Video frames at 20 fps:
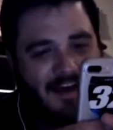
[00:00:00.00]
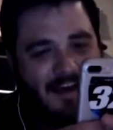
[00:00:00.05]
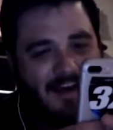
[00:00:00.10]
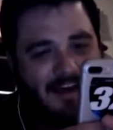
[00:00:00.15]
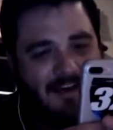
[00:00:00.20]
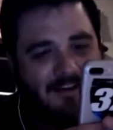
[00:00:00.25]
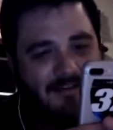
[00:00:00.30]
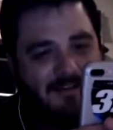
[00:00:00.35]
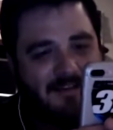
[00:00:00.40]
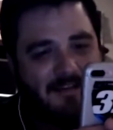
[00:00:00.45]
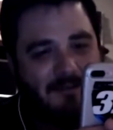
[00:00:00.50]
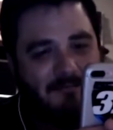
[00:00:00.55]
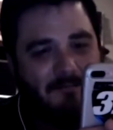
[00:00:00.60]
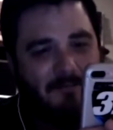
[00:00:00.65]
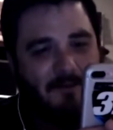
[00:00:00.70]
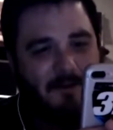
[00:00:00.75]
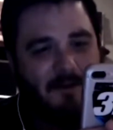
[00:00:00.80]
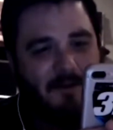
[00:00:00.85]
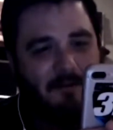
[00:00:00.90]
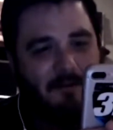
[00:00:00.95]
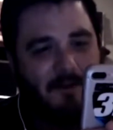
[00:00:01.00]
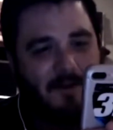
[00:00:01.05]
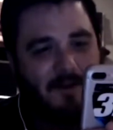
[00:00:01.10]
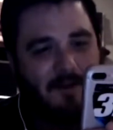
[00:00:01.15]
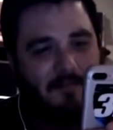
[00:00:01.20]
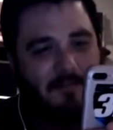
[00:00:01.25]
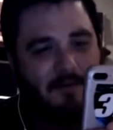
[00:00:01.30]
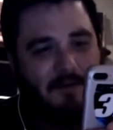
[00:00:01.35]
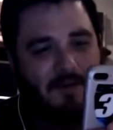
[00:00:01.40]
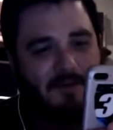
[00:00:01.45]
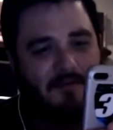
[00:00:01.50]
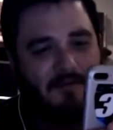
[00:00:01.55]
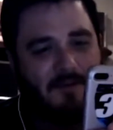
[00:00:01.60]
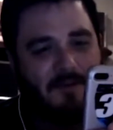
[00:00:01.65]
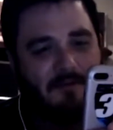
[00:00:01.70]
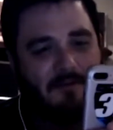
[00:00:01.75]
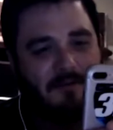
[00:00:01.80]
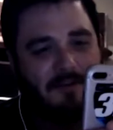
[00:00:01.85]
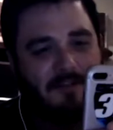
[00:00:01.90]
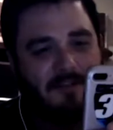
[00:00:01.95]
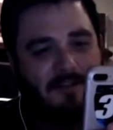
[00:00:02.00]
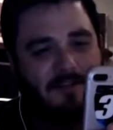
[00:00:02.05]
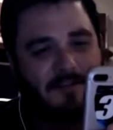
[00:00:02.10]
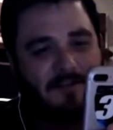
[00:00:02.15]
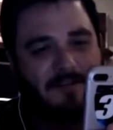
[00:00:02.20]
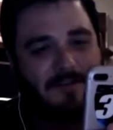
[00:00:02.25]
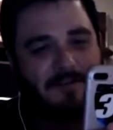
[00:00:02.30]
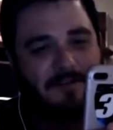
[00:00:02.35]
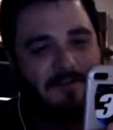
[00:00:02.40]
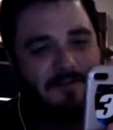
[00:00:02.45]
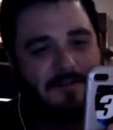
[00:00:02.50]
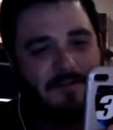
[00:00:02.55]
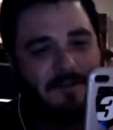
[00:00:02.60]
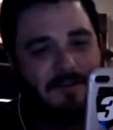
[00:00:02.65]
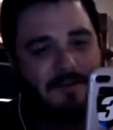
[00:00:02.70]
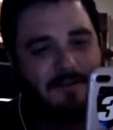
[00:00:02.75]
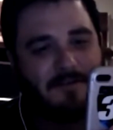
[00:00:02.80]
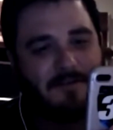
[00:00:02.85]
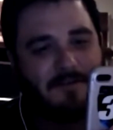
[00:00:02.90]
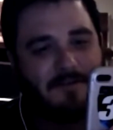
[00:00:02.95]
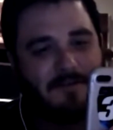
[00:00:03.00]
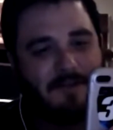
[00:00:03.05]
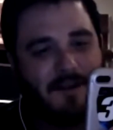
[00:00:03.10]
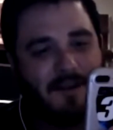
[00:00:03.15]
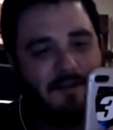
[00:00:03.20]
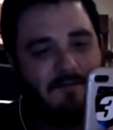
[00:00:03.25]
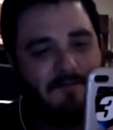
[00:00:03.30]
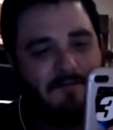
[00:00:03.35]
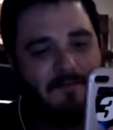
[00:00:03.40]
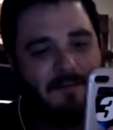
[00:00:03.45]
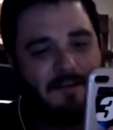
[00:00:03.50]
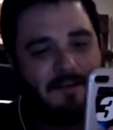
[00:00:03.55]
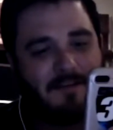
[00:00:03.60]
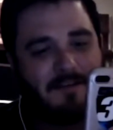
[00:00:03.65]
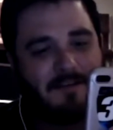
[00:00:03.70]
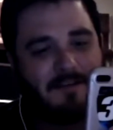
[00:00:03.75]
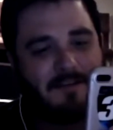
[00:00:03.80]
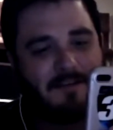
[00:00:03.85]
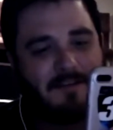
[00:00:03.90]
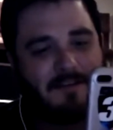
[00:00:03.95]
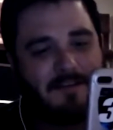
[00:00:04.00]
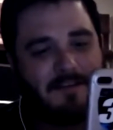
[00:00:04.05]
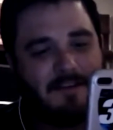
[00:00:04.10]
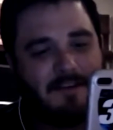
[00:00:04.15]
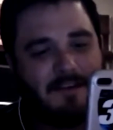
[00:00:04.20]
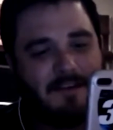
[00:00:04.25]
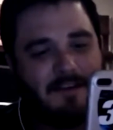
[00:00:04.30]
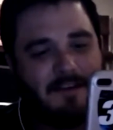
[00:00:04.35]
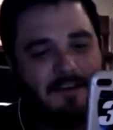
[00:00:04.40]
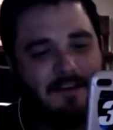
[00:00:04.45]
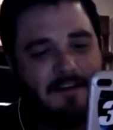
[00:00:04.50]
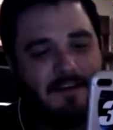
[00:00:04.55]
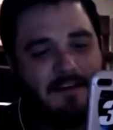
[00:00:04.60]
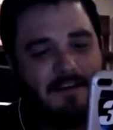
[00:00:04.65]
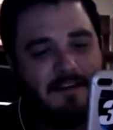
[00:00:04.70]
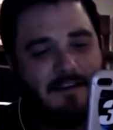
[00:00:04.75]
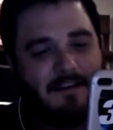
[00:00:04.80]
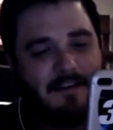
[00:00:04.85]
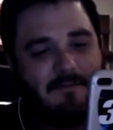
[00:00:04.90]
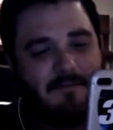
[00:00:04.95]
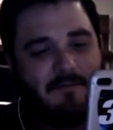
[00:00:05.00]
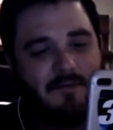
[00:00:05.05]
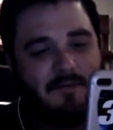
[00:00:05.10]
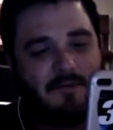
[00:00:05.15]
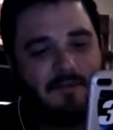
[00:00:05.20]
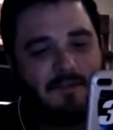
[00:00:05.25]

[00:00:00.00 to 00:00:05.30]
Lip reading: there's something weird about the pelvic region too, the way it fits, and then the boots.